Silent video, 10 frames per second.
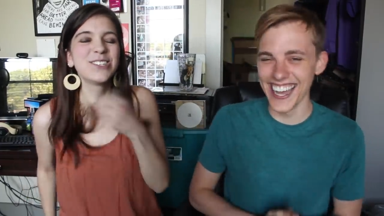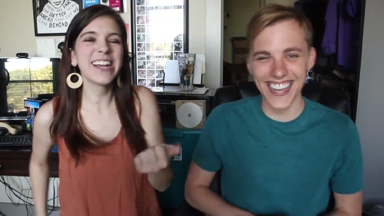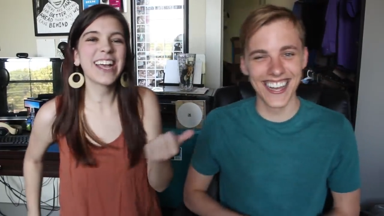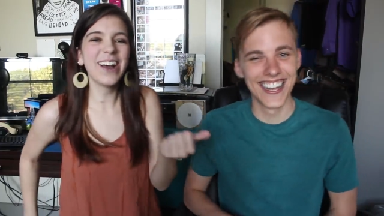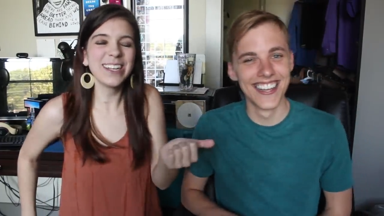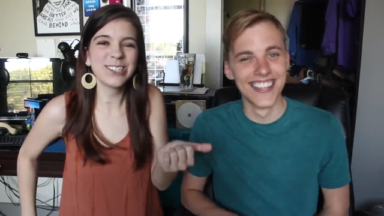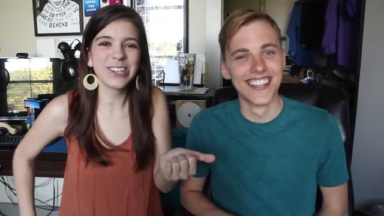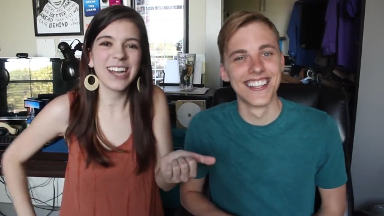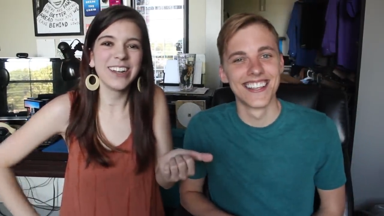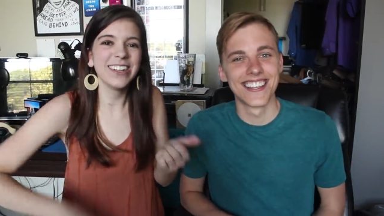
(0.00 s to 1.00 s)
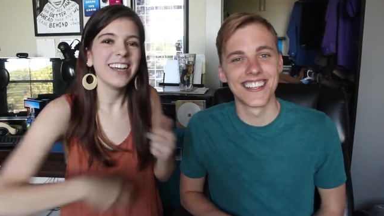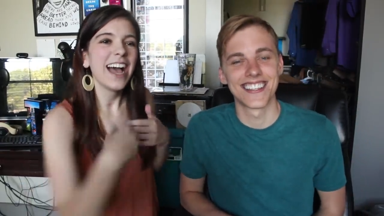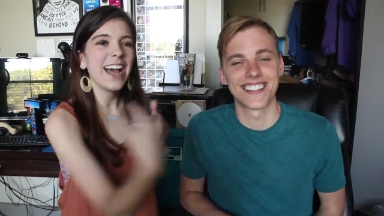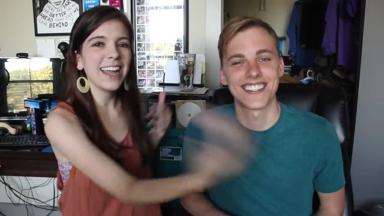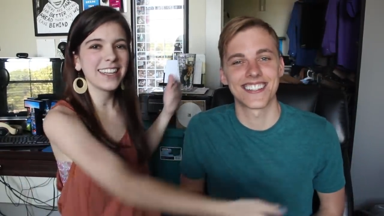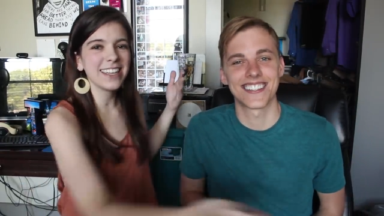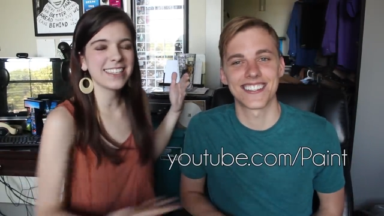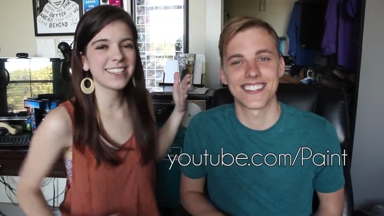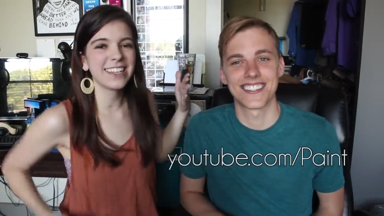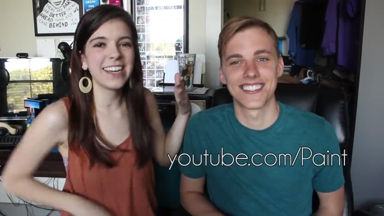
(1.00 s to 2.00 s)
Speaker 1: Check out his channel at this
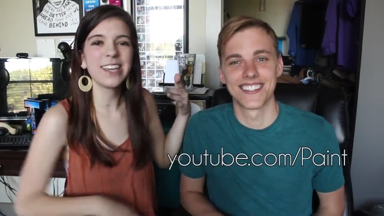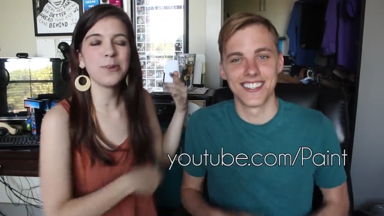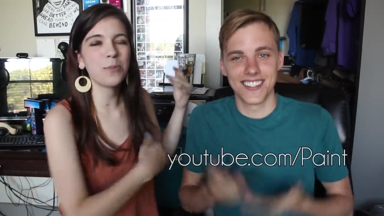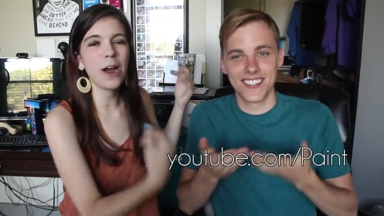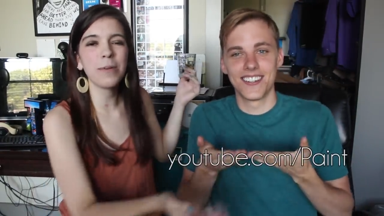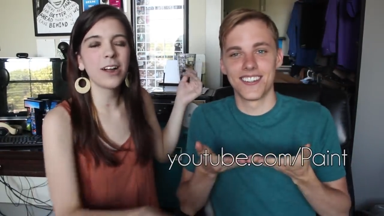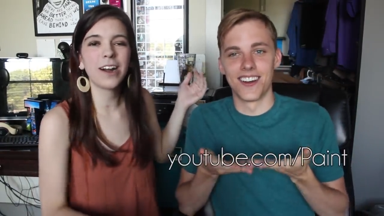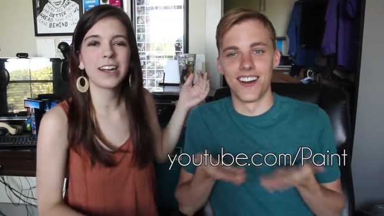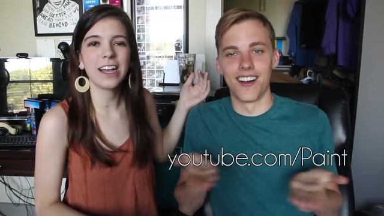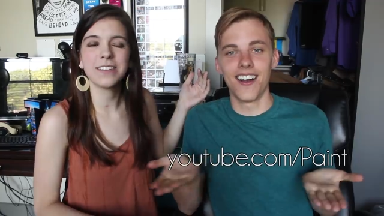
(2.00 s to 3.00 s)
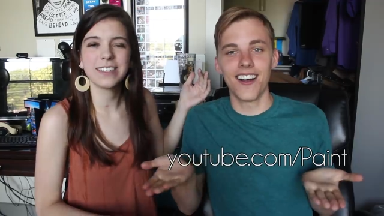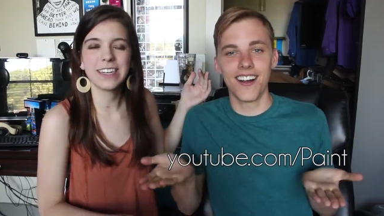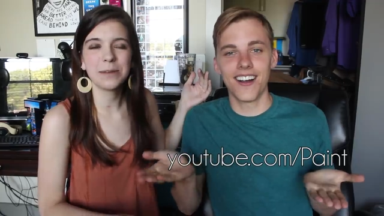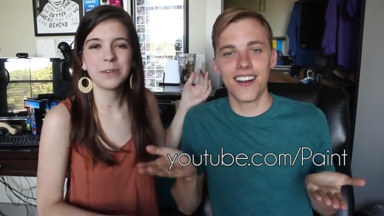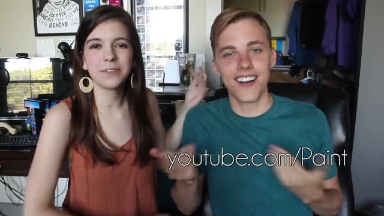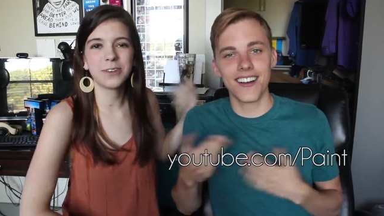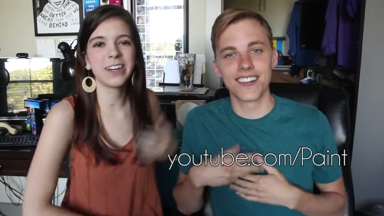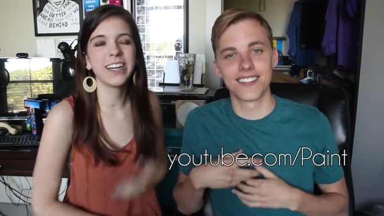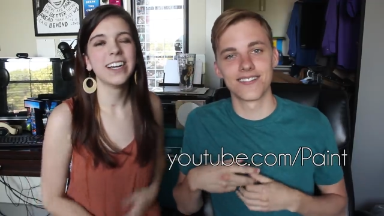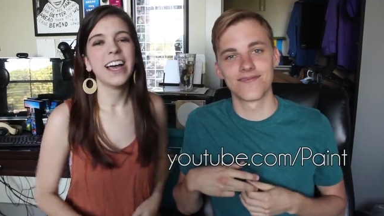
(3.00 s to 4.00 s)
link. You probably already have uh. seen it ah.
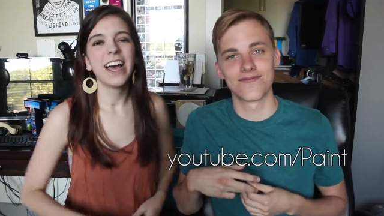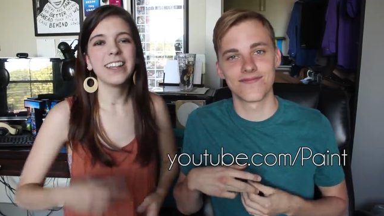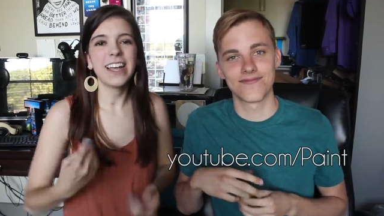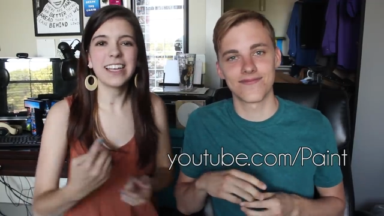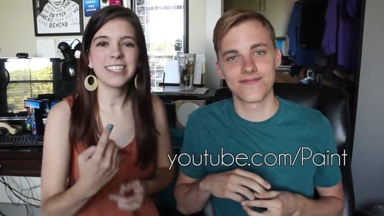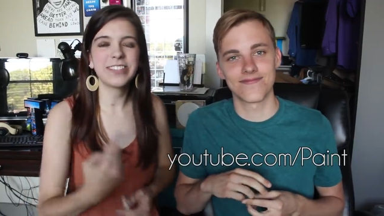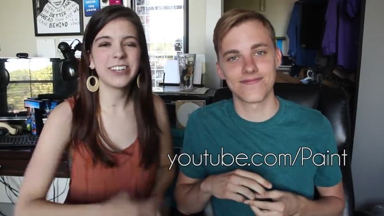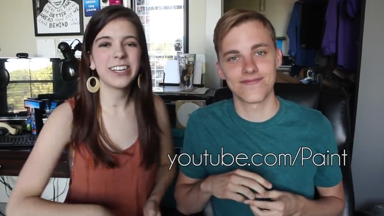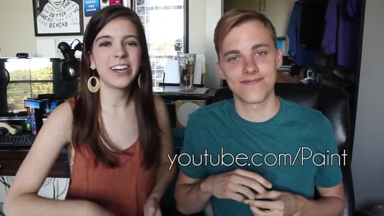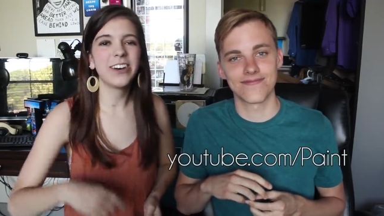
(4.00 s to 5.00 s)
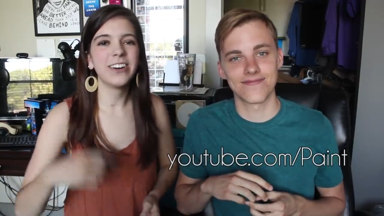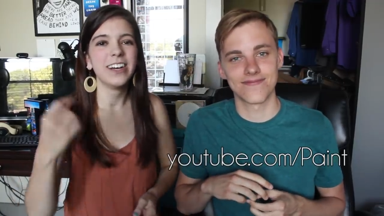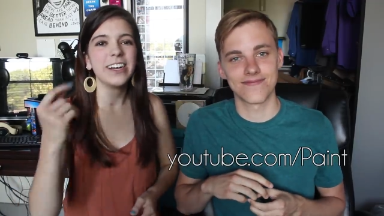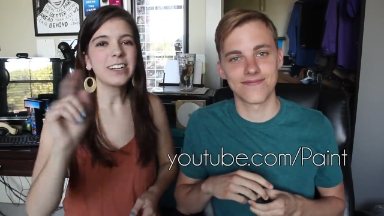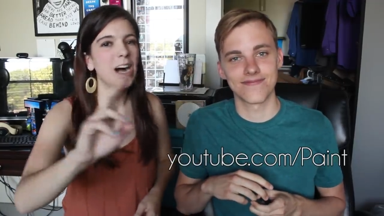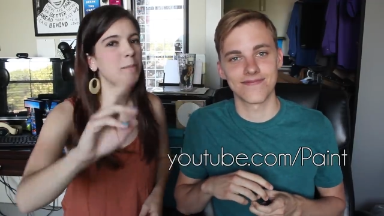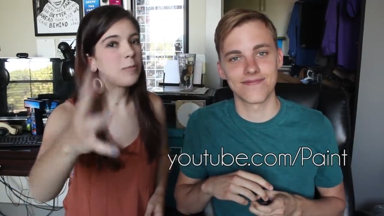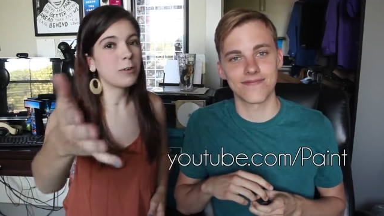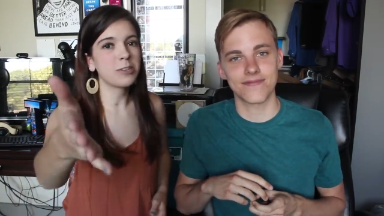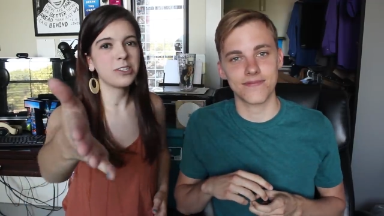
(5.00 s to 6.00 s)
before. Like this video, comment
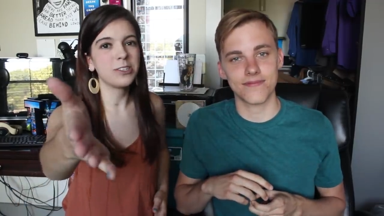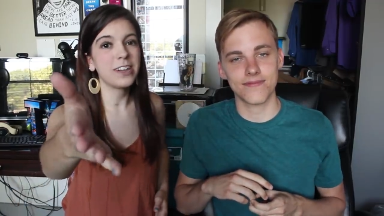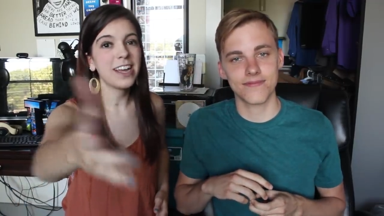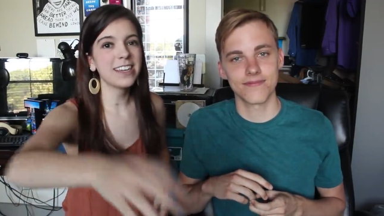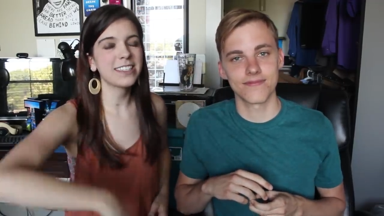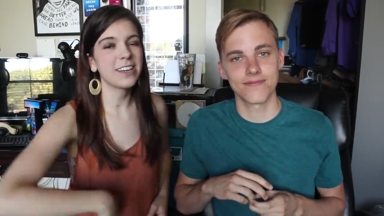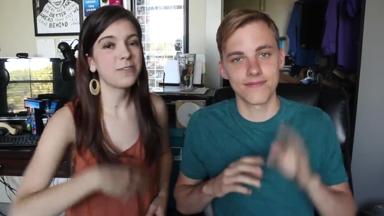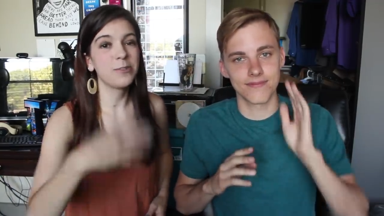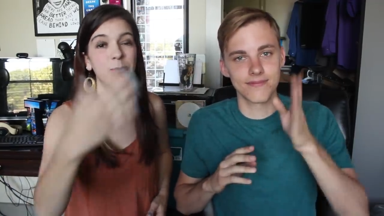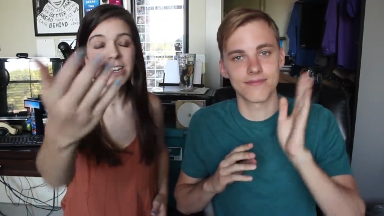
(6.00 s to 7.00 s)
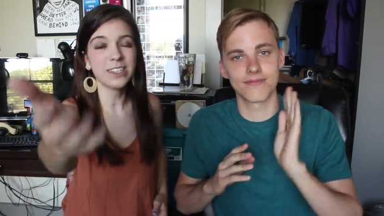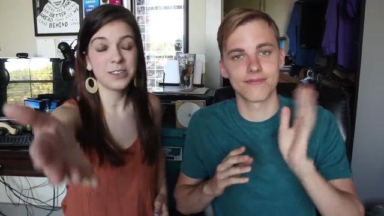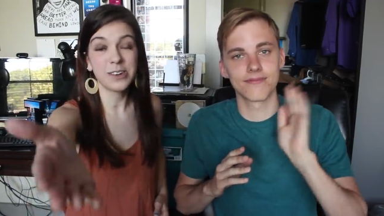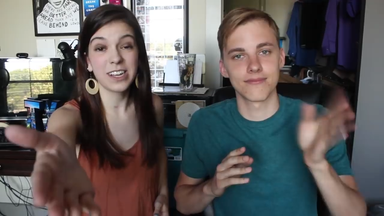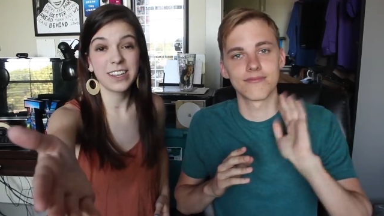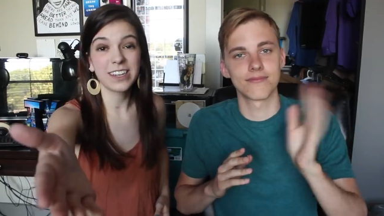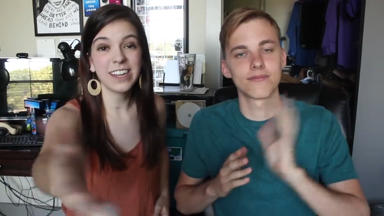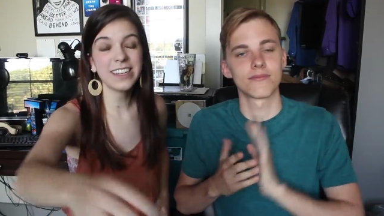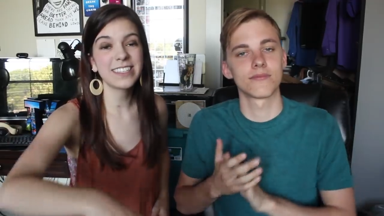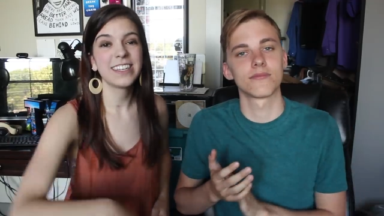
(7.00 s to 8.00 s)
what we should do next if you want us to do anything
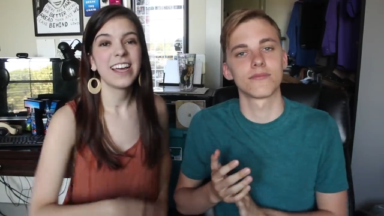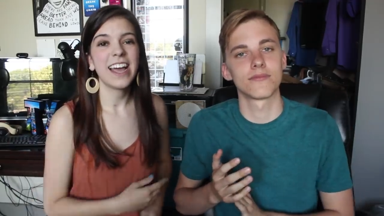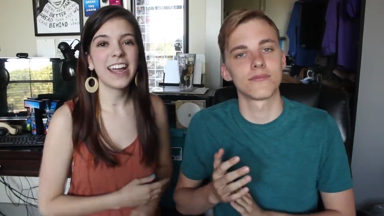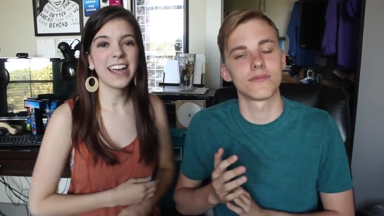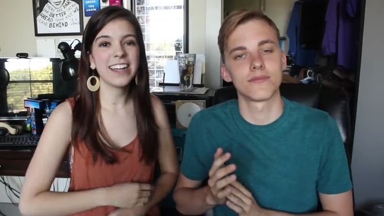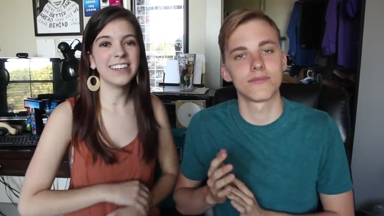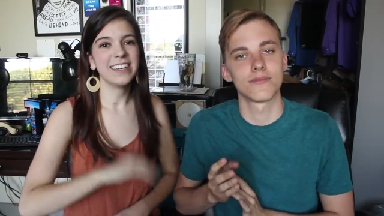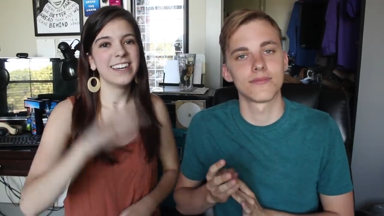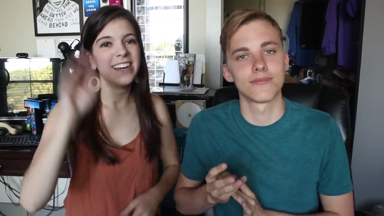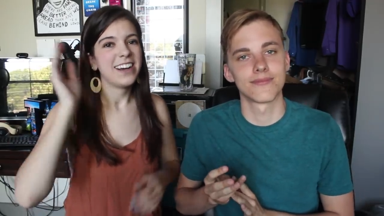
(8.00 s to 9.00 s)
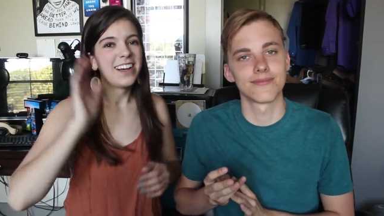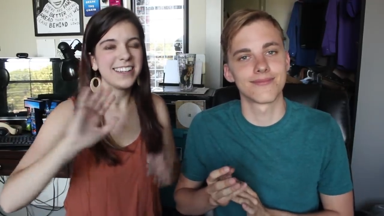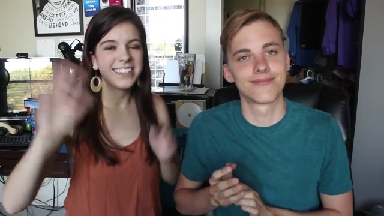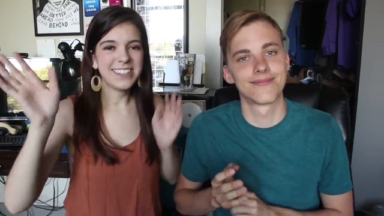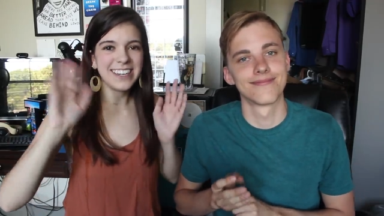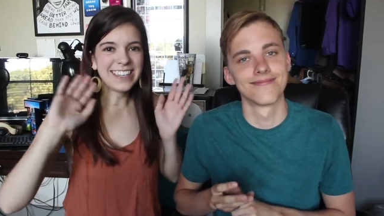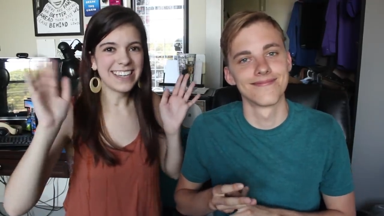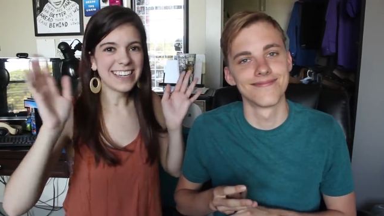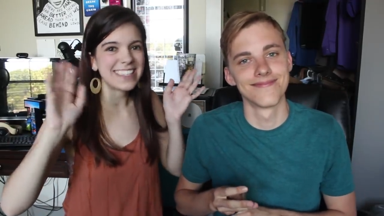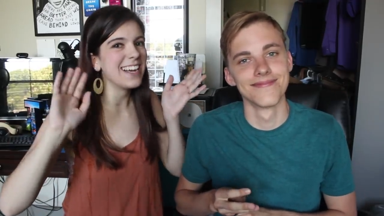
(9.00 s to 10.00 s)
next, and I'll see you guys
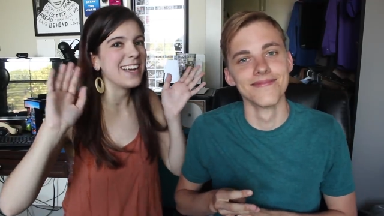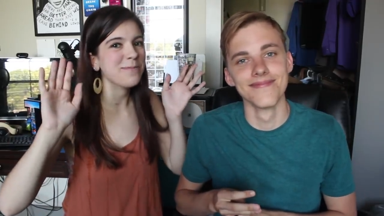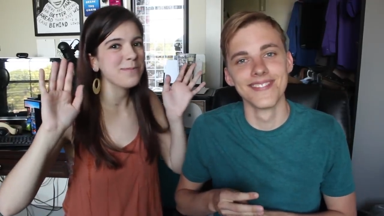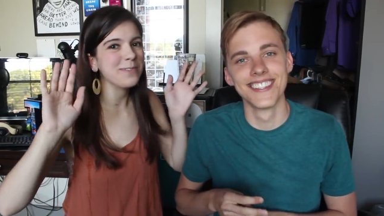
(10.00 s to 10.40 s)
next time.